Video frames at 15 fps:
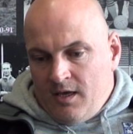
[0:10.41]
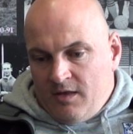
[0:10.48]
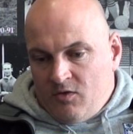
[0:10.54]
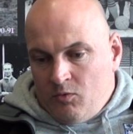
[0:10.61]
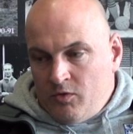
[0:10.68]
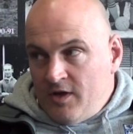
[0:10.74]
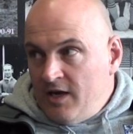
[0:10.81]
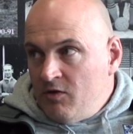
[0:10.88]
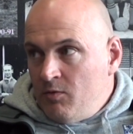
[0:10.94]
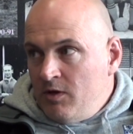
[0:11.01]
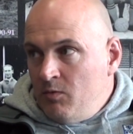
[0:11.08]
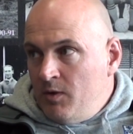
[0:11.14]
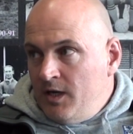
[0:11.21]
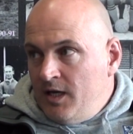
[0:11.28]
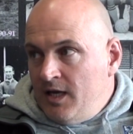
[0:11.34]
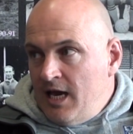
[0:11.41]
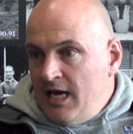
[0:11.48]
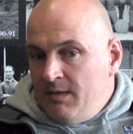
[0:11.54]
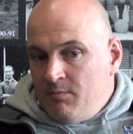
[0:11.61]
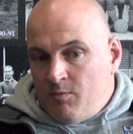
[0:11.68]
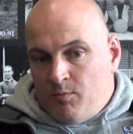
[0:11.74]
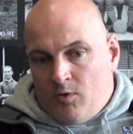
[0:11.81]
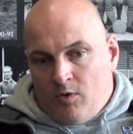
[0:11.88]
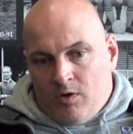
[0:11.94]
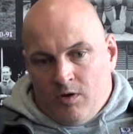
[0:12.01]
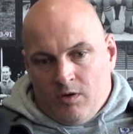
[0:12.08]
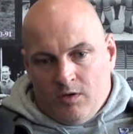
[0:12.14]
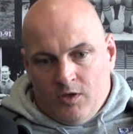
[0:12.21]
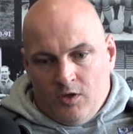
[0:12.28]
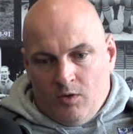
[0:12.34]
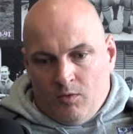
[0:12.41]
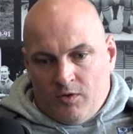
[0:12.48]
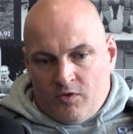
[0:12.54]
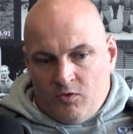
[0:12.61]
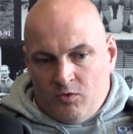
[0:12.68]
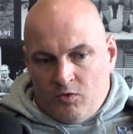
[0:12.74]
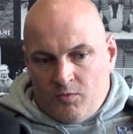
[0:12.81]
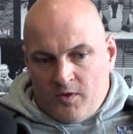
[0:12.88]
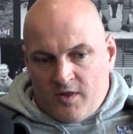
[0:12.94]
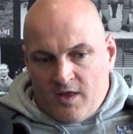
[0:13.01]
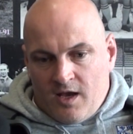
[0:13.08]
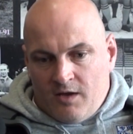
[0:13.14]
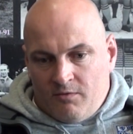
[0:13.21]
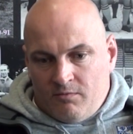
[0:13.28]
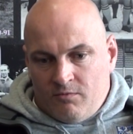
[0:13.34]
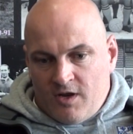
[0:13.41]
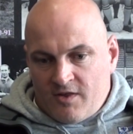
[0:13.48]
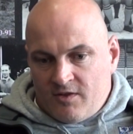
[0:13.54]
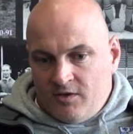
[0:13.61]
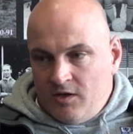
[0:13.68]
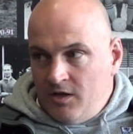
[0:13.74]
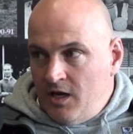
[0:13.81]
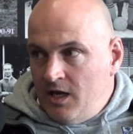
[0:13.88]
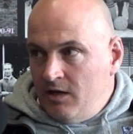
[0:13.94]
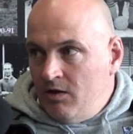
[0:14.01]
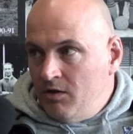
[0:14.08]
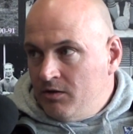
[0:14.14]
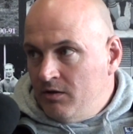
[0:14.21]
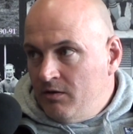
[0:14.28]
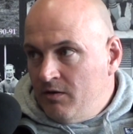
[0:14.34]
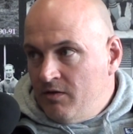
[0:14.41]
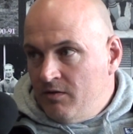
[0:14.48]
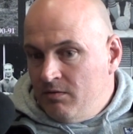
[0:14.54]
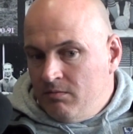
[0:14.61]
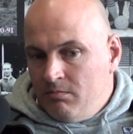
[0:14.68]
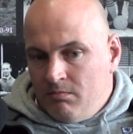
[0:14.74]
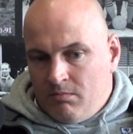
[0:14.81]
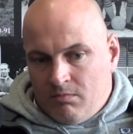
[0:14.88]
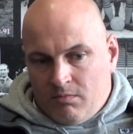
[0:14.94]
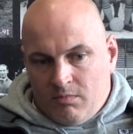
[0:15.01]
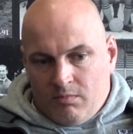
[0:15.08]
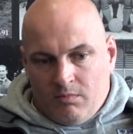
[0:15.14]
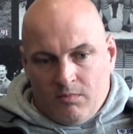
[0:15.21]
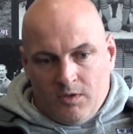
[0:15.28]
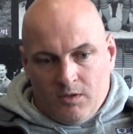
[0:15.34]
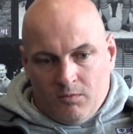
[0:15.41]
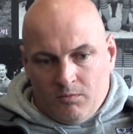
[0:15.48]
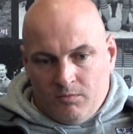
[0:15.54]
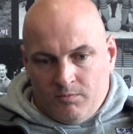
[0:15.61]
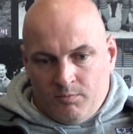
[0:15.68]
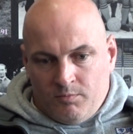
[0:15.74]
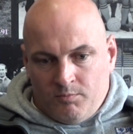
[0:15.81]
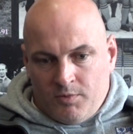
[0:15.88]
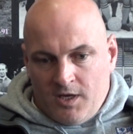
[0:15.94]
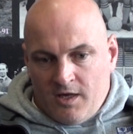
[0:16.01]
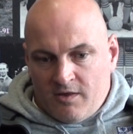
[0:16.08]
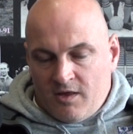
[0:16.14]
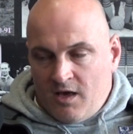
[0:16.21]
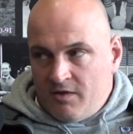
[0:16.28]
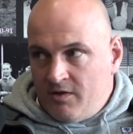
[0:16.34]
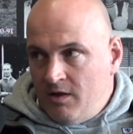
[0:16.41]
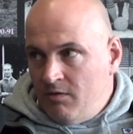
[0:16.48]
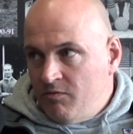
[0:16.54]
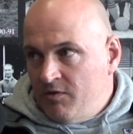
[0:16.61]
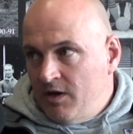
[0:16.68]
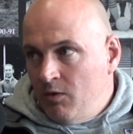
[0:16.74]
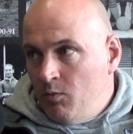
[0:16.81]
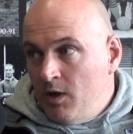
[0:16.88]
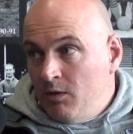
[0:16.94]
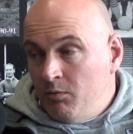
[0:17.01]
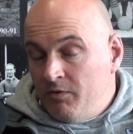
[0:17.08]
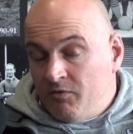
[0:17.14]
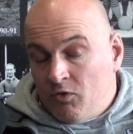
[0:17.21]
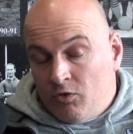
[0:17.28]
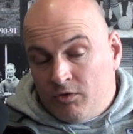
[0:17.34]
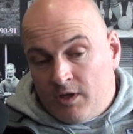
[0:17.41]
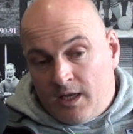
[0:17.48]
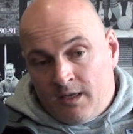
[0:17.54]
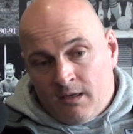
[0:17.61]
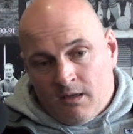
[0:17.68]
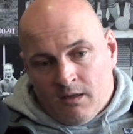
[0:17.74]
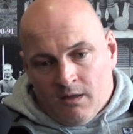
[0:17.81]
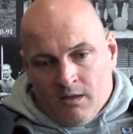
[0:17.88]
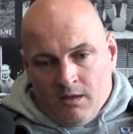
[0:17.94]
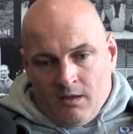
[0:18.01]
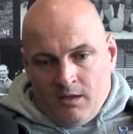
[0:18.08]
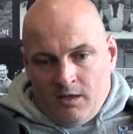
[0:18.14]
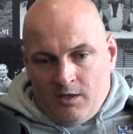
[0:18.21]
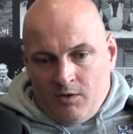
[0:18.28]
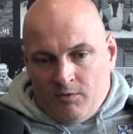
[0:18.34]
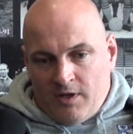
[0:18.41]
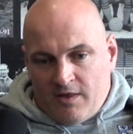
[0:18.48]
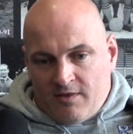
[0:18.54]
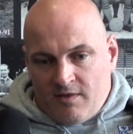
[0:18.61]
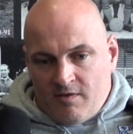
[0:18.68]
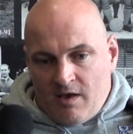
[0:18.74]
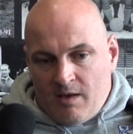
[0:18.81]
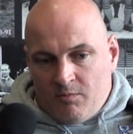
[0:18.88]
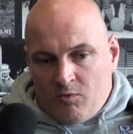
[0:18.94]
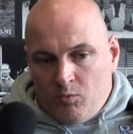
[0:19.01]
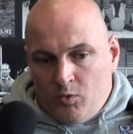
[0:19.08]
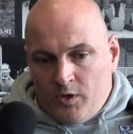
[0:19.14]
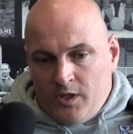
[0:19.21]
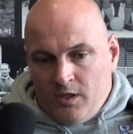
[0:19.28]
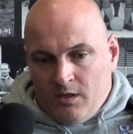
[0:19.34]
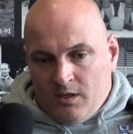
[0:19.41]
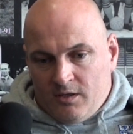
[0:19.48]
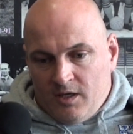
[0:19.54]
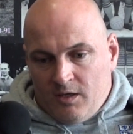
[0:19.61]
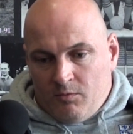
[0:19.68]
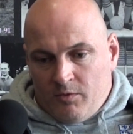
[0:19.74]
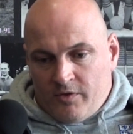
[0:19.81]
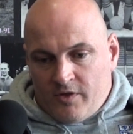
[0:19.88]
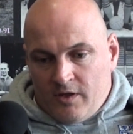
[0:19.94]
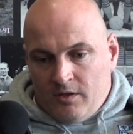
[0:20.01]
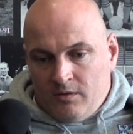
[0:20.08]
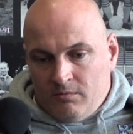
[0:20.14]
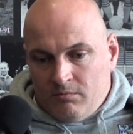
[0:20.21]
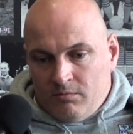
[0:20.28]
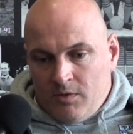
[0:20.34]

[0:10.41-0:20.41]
It's always nice when you're winning games, but you know, as soon as we start resting on our laurels and you know, praising ourselves for how well we've done, then you know, that's the time to worry. I think we're still